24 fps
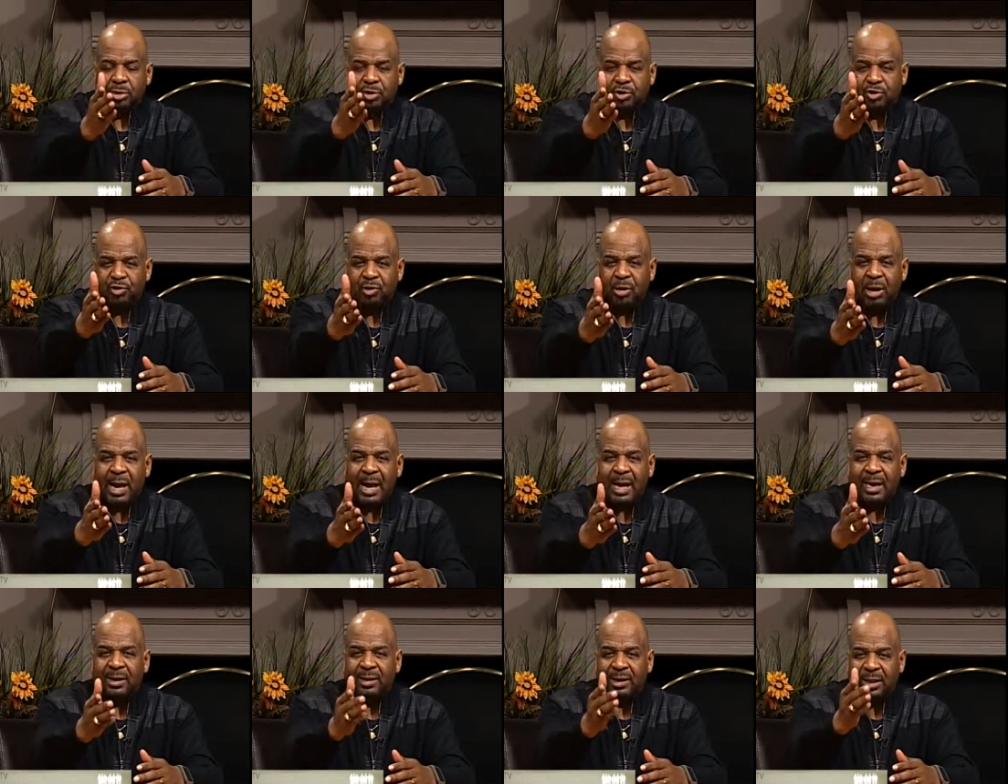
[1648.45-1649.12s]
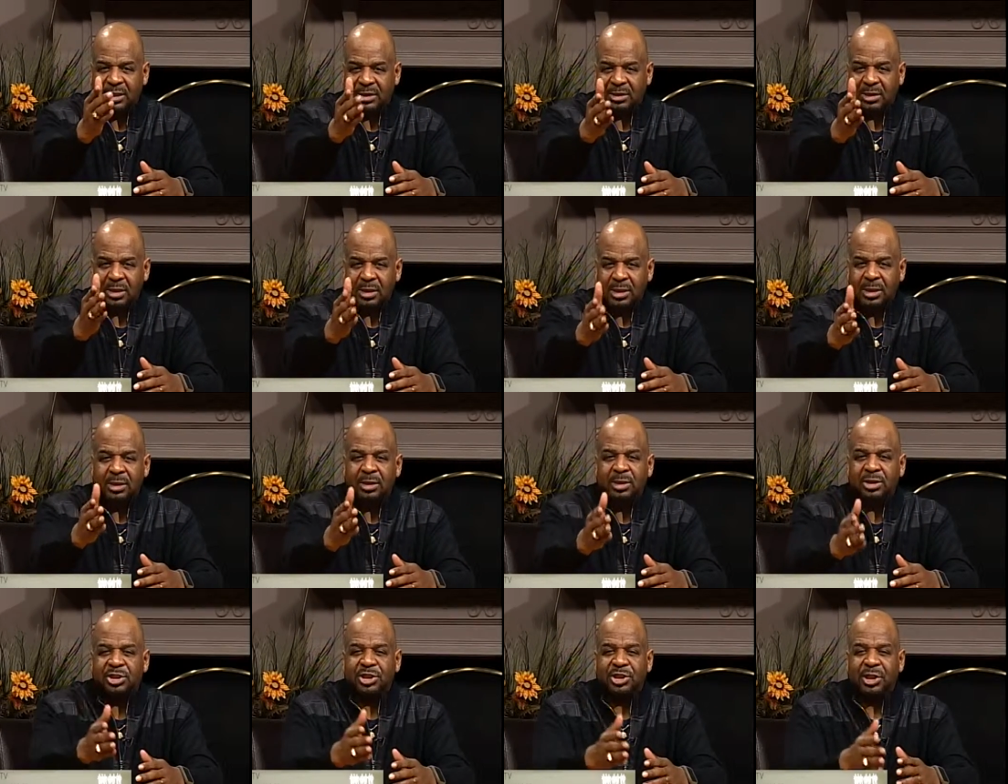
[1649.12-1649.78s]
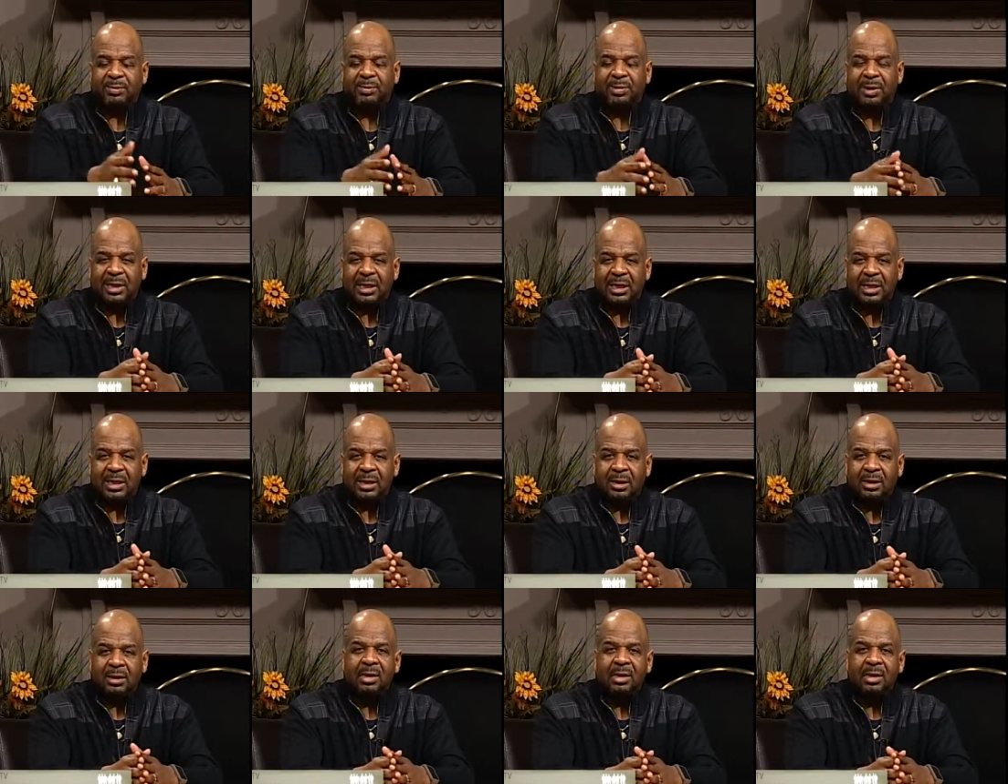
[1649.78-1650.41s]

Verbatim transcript: try this leadership lead.